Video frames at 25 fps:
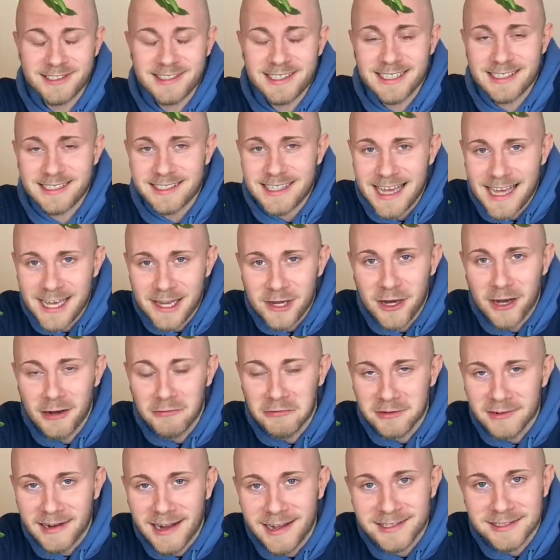like take
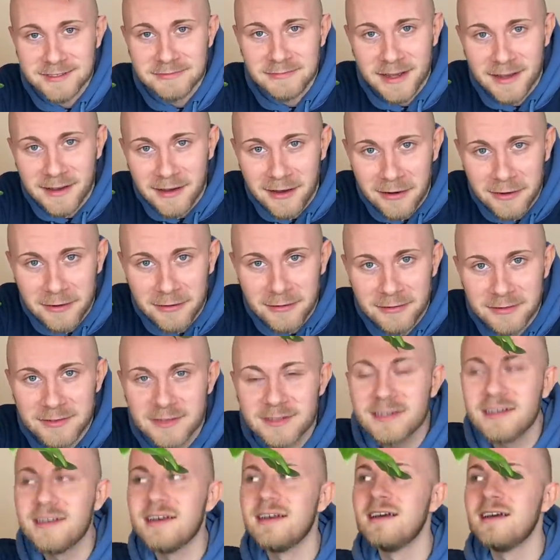over as my own.